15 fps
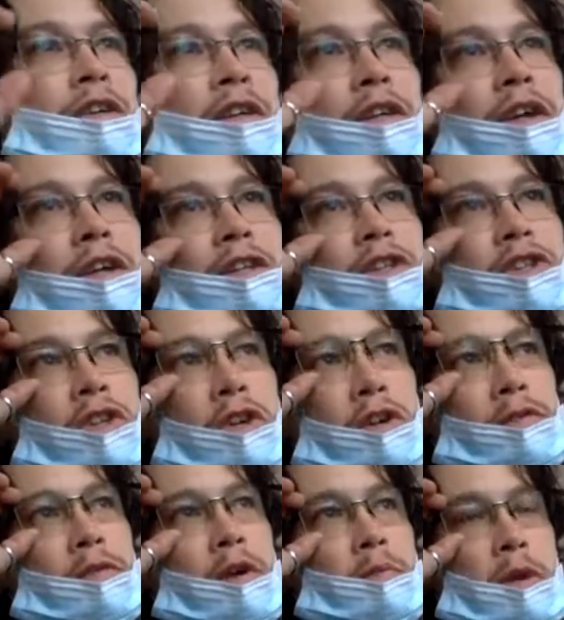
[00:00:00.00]
I'm not
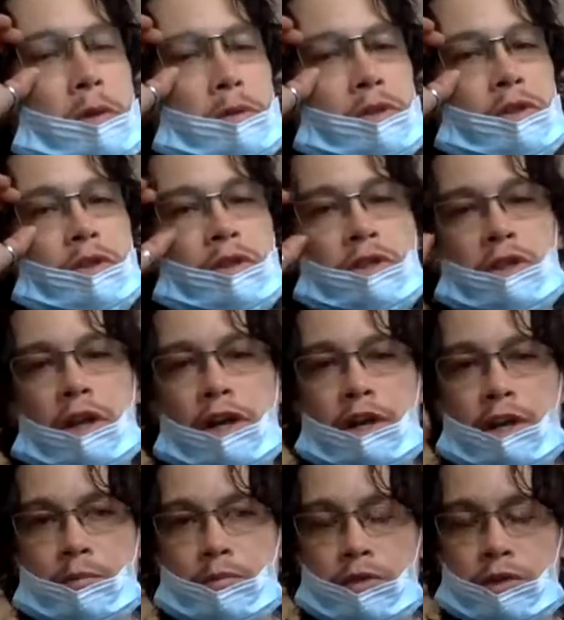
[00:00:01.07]
sure if I'm able to
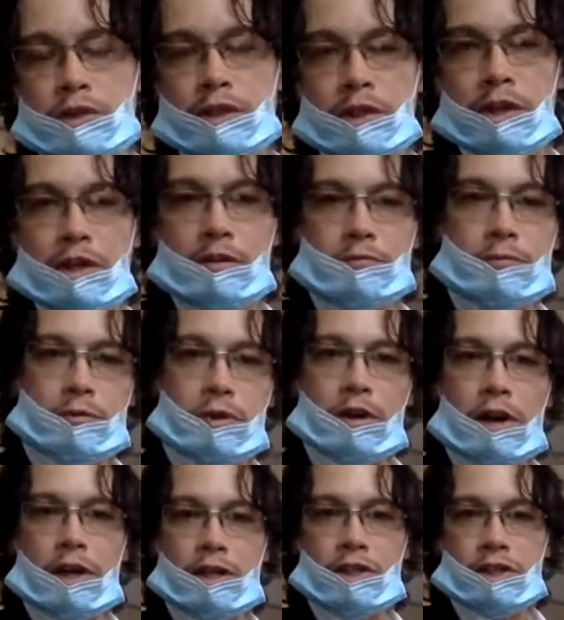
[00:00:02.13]
sign up with
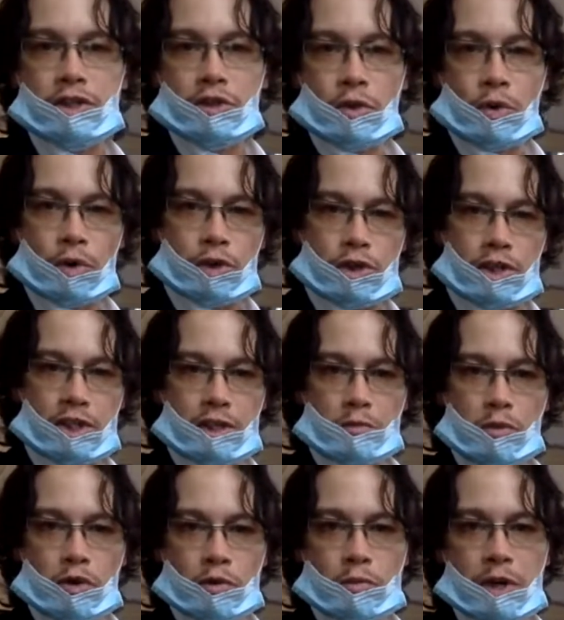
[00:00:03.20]
Verizon or
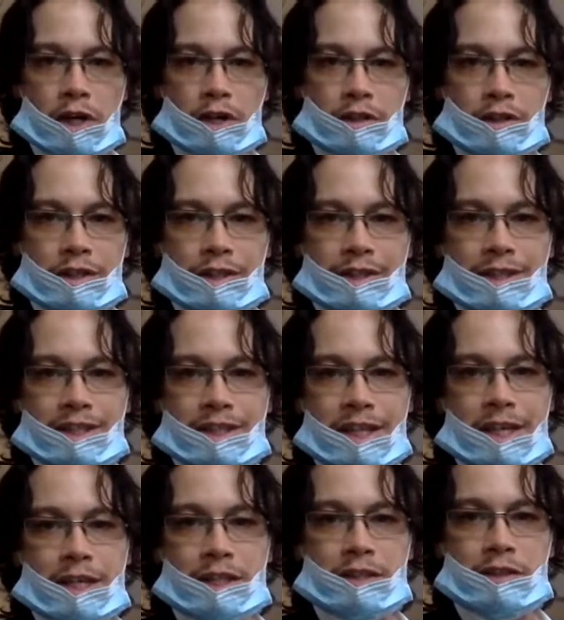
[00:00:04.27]
T-Mobile in the
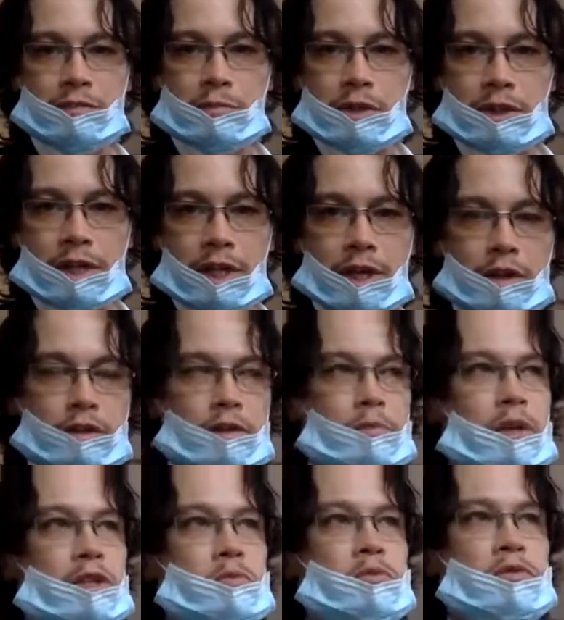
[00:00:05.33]
States, but they are the
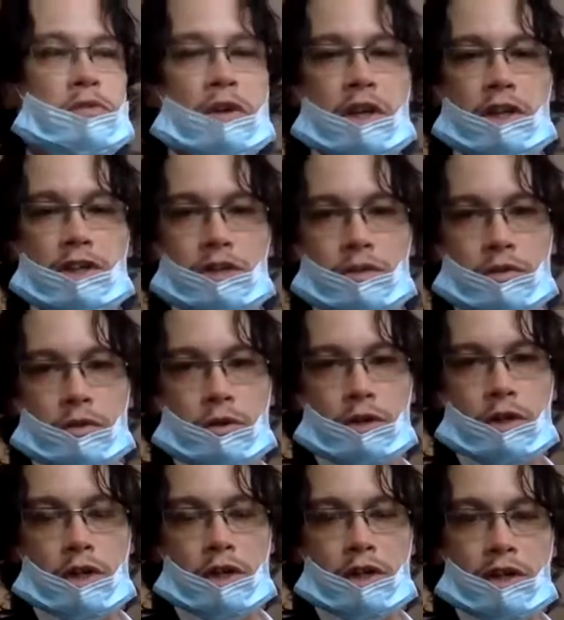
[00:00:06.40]
best providers
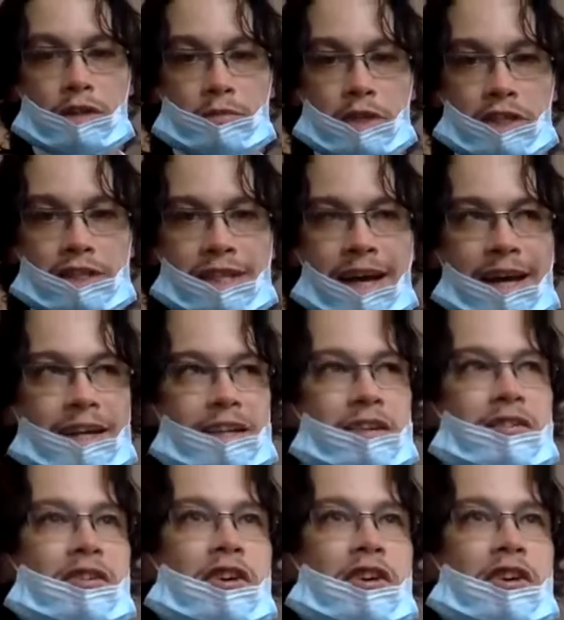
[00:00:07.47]
for unlimited data.